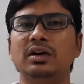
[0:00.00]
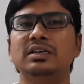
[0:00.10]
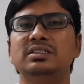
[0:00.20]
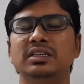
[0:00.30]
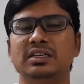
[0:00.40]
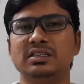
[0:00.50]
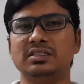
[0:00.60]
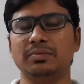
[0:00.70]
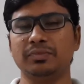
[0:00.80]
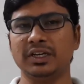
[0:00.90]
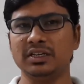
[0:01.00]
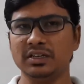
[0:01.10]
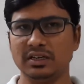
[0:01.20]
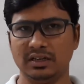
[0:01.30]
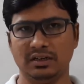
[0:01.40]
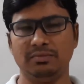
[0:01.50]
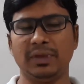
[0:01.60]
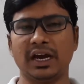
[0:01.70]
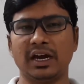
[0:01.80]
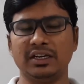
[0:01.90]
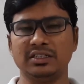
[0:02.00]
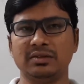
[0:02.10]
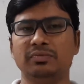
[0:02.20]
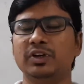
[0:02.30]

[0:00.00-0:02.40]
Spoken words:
CSMA mechanism.